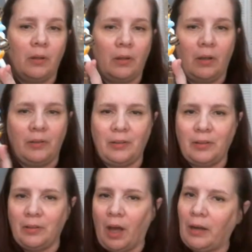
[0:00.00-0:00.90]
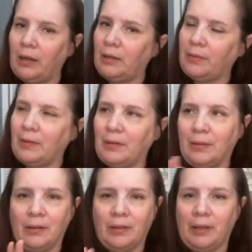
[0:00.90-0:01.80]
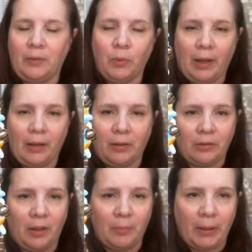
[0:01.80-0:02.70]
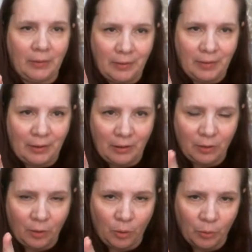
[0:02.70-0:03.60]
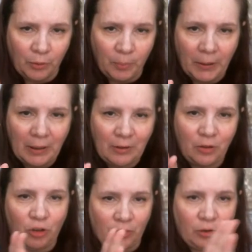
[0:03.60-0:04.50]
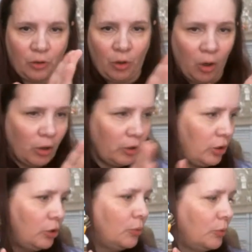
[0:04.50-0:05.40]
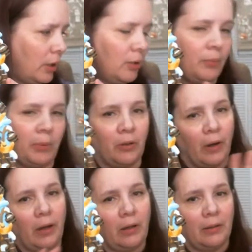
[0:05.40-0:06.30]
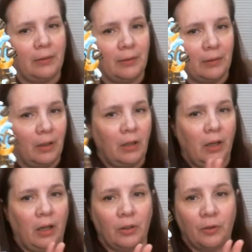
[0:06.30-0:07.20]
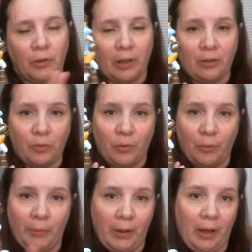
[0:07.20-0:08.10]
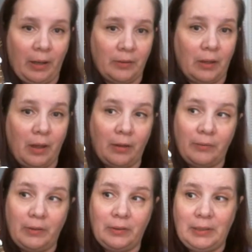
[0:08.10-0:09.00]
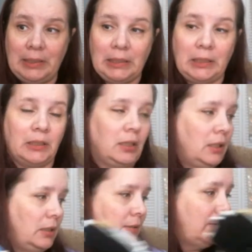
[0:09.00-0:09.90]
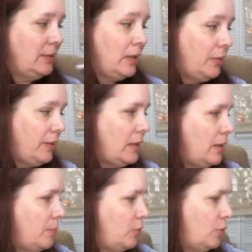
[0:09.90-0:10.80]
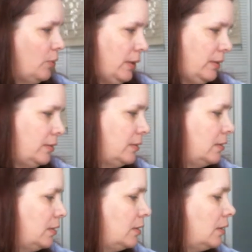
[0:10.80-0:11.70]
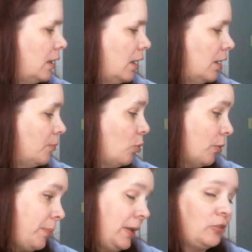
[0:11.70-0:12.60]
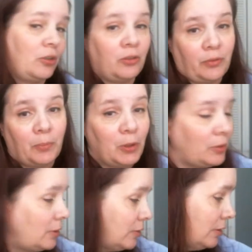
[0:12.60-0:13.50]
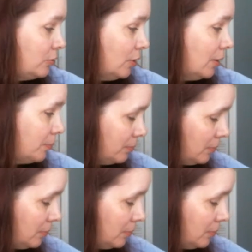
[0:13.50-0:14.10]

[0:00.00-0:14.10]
because it's not anything like when I looked up, I didn't see any solds, but it's just so darn cute, and it would be great in a little kid's room that has a lot of Disney Disney theme to it um, or pictures from your Disney trip.